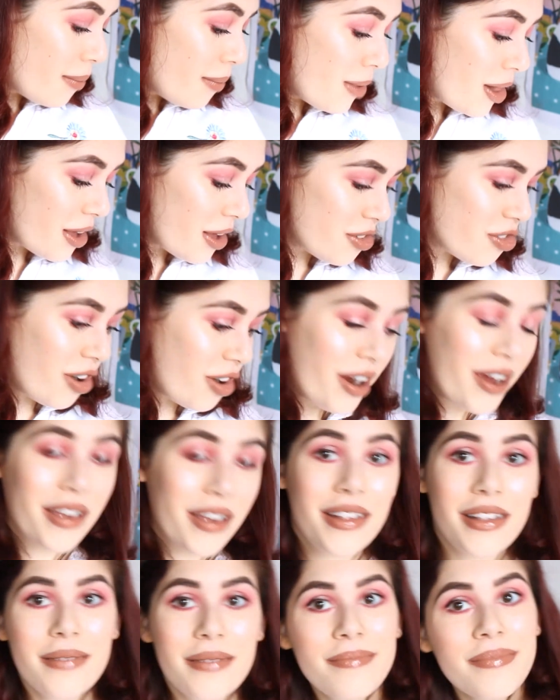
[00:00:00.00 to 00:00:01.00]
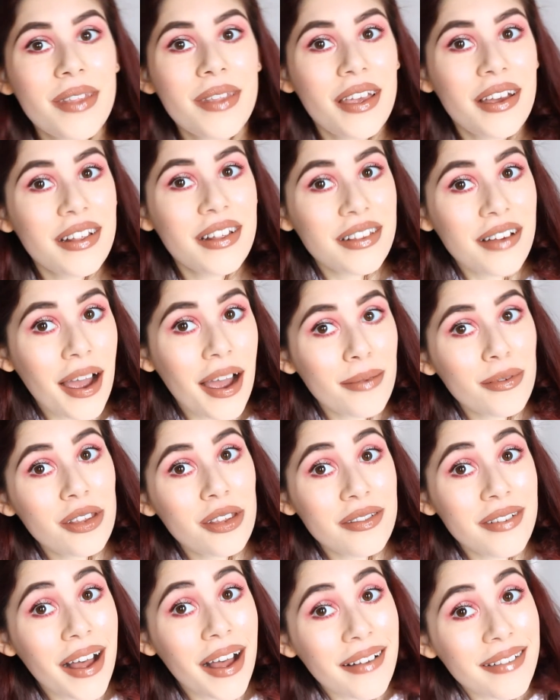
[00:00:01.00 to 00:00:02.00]
And while it dries, time to
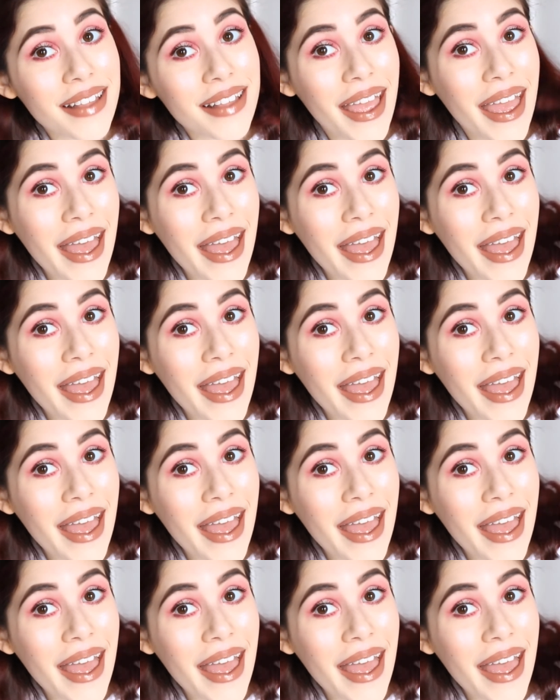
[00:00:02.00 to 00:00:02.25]
sort out the